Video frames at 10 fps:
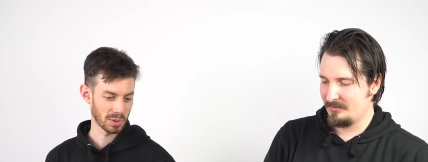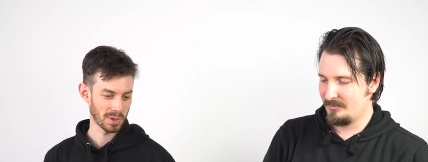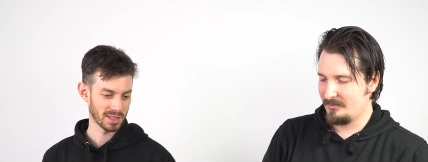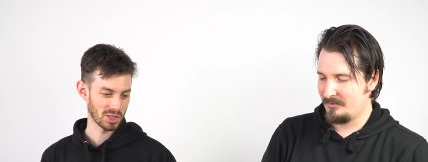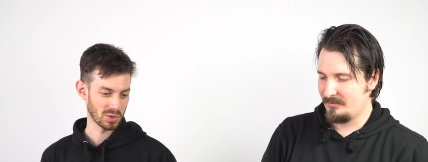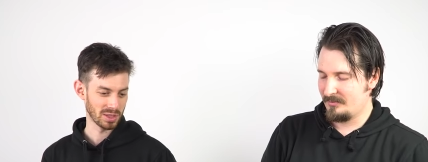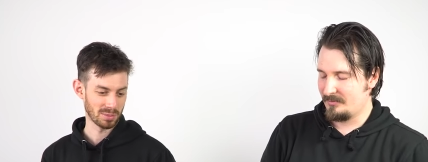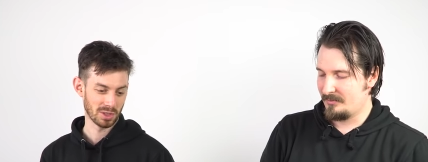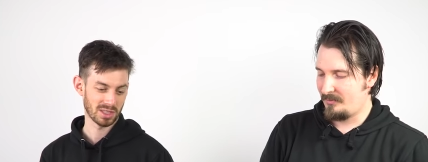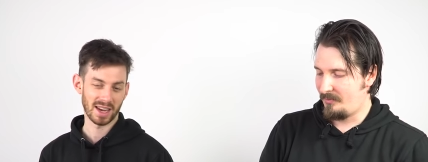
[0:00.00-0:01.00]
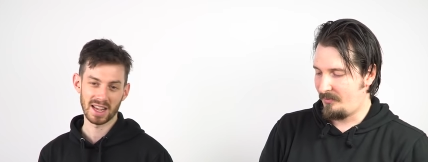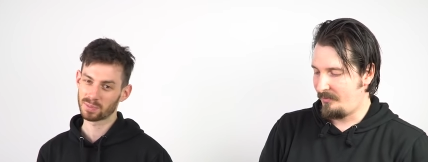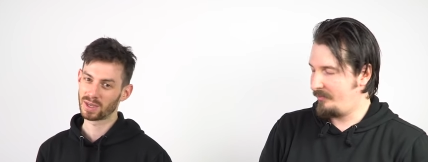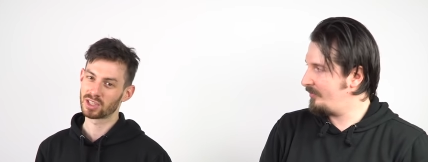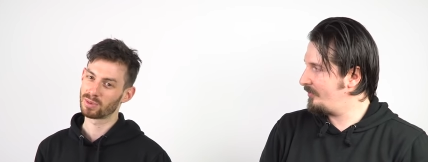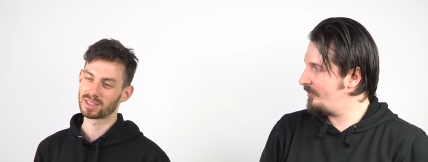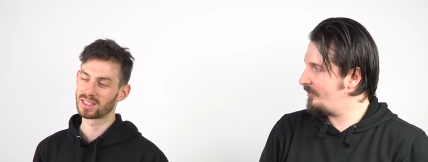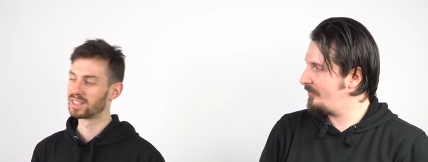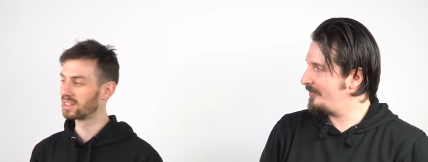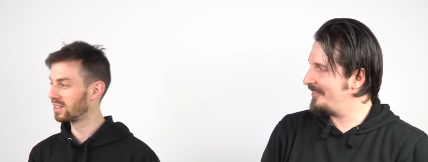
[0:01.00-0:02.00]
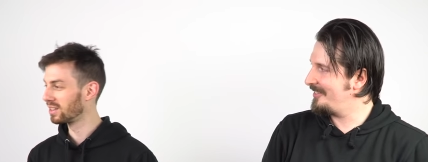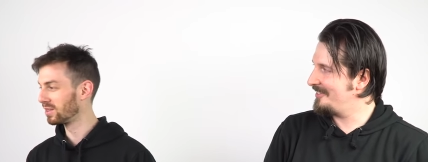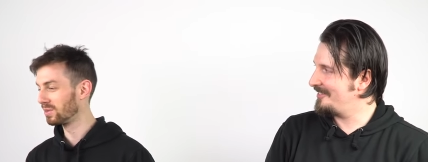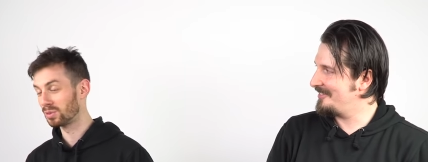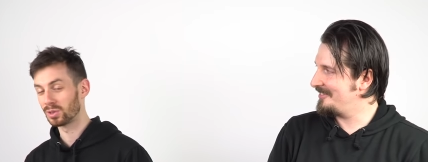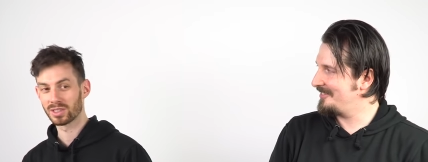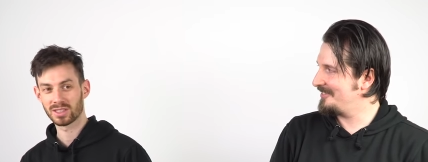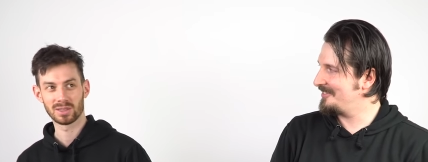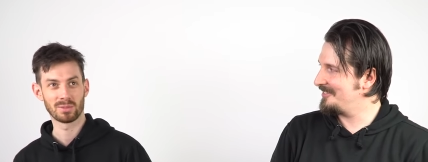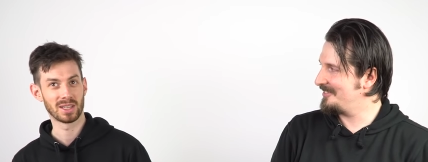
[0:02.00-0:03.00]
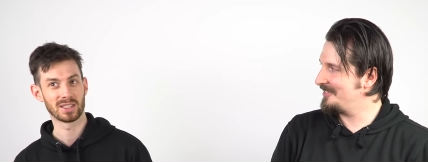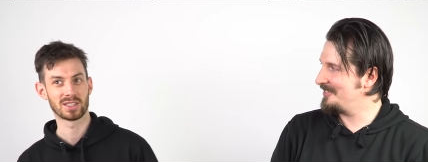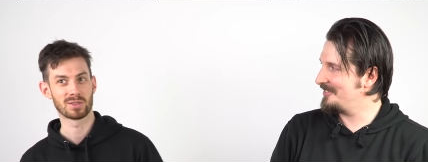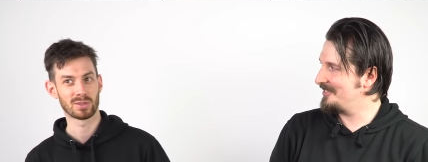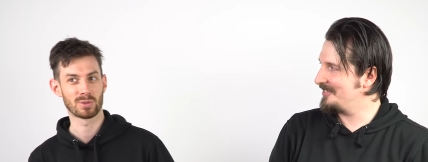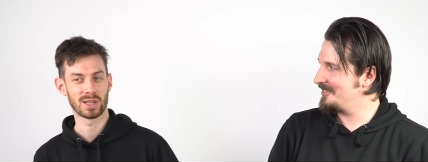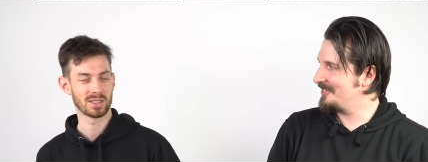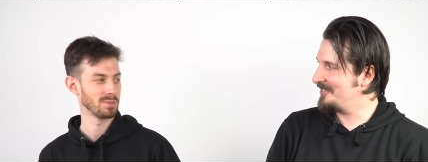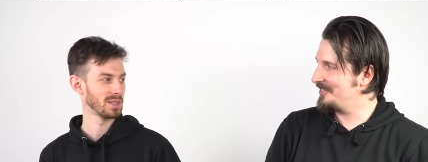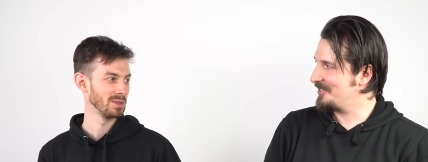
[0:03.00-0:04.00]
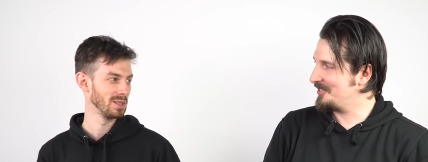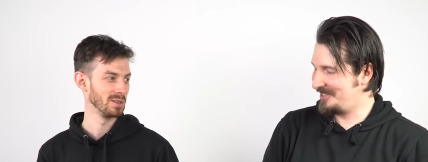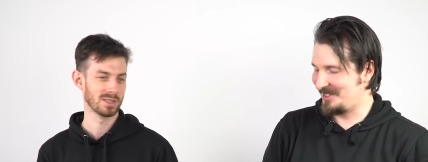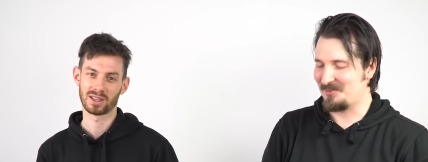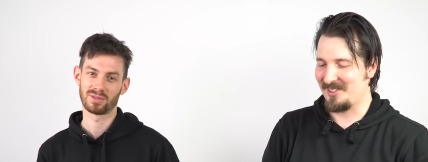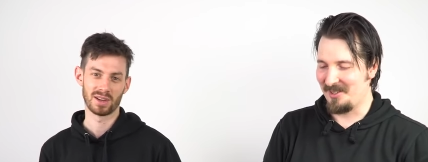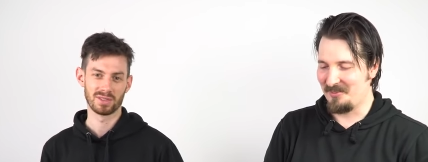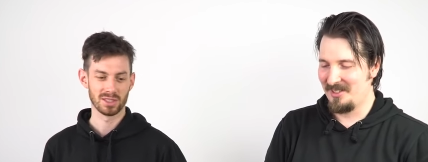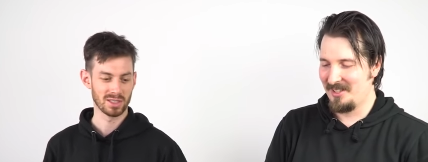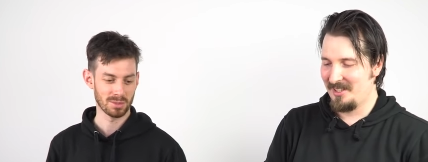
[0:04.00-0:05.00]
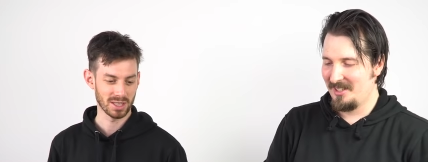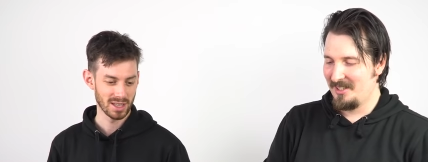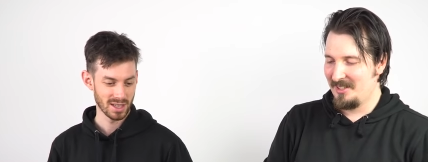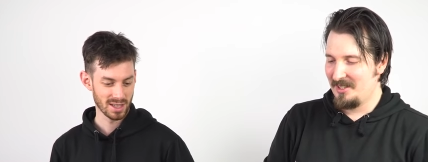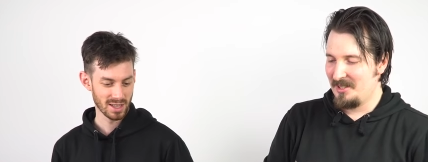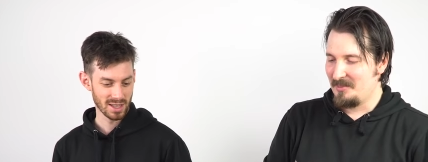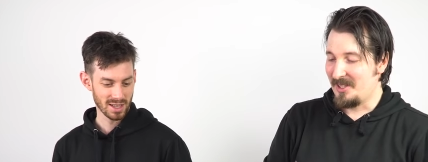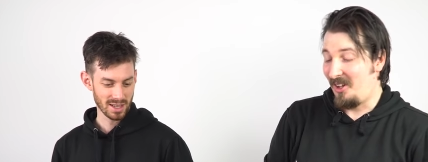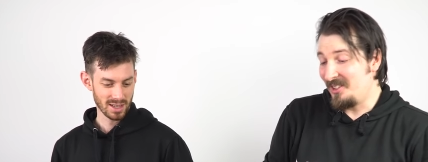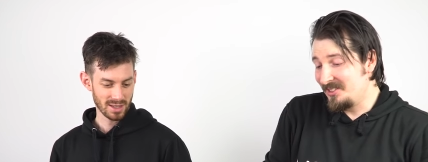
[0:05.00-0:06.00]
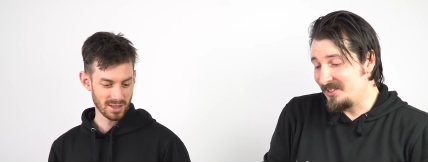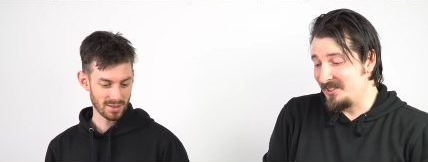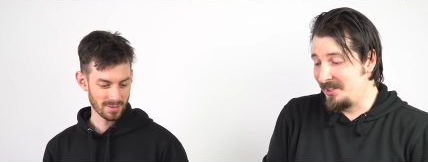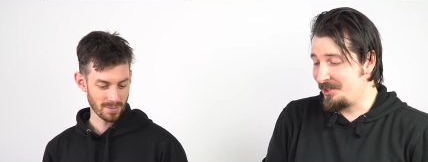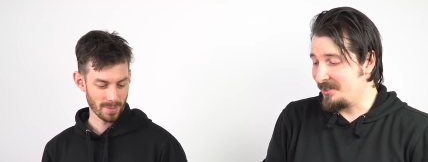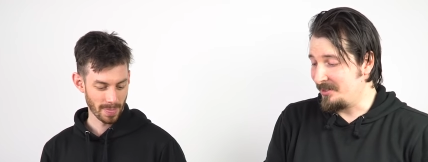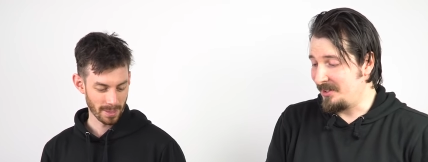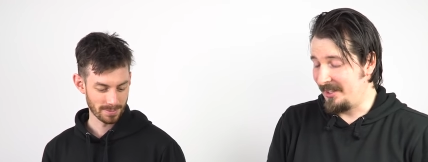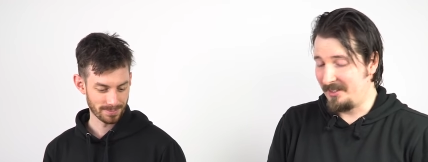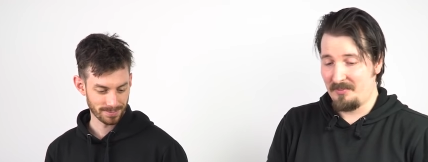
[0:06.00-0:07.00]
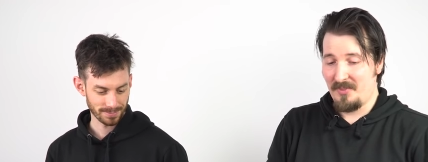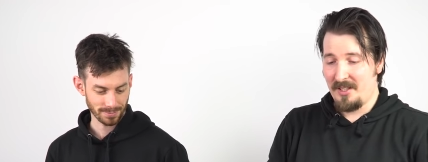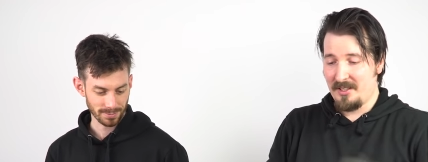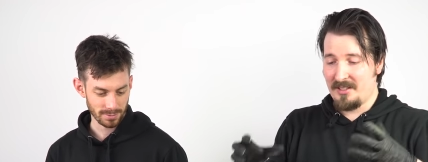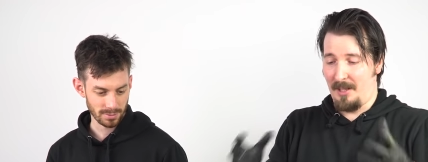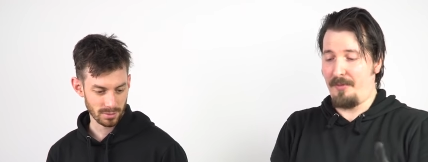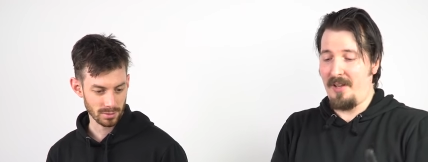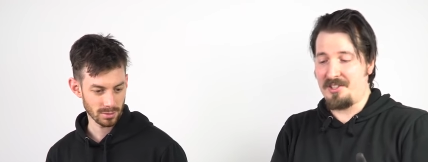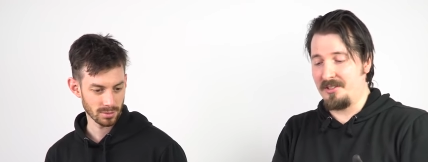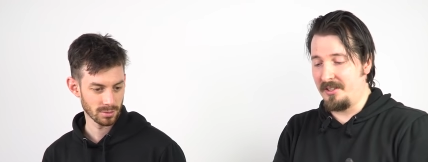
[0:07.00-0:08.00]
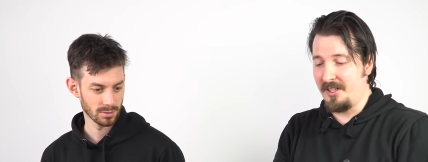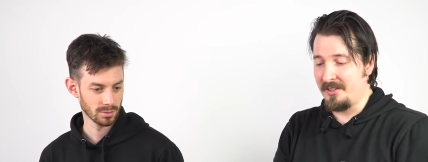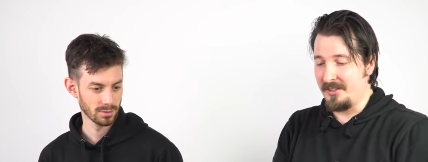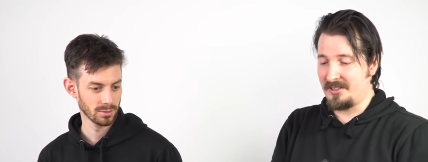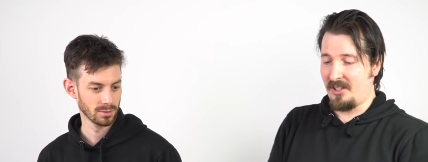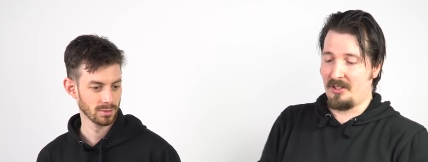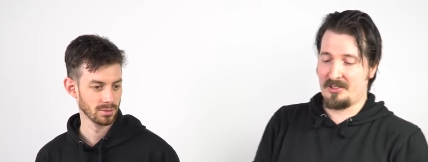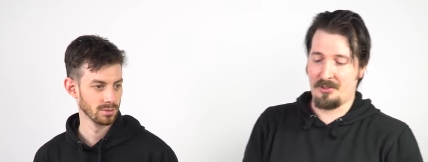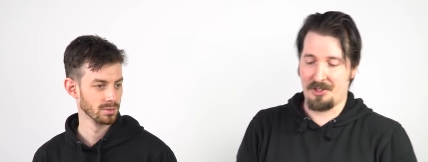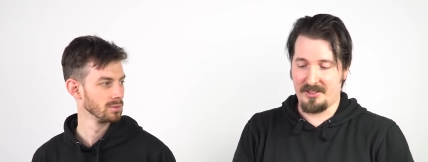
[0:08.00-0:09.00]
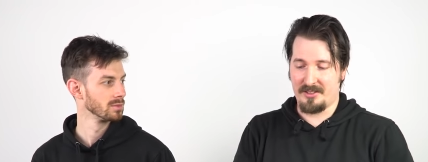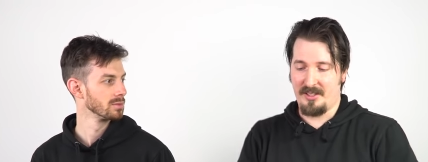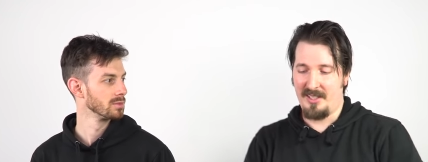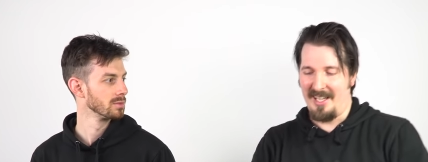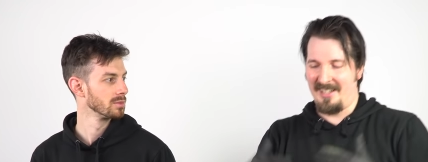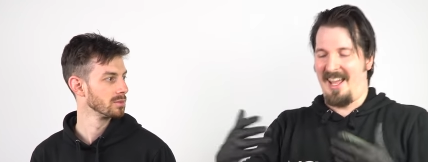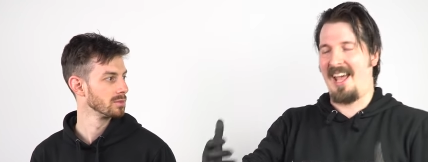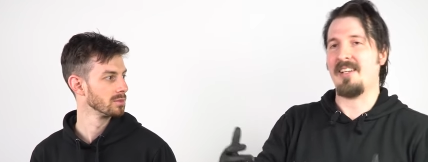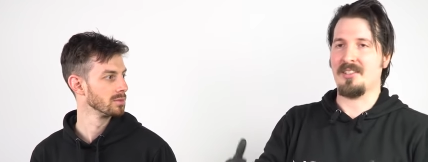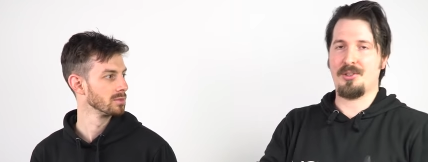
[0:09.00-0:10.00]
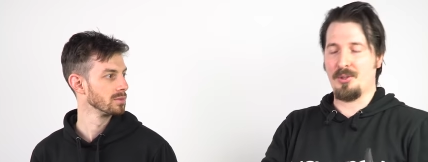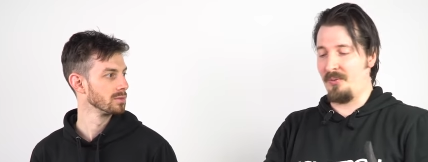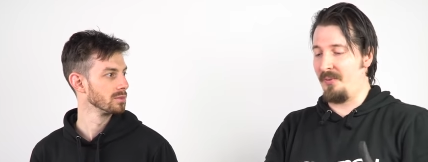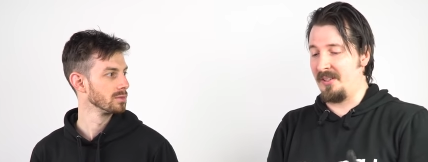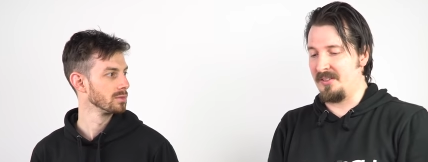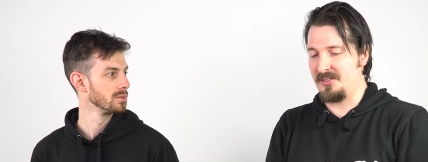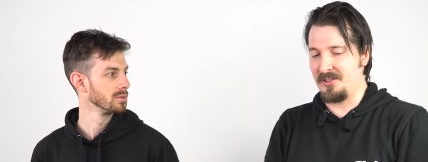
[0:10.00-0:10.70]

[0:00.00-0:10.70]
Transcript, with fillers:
Speaker 1: quite enjoyed it because the last paint job I did was, man, it's quite some time ago. It's like five
Speaker 2: years or something. But also in addition, like camouflaging the gun is also just an adding to when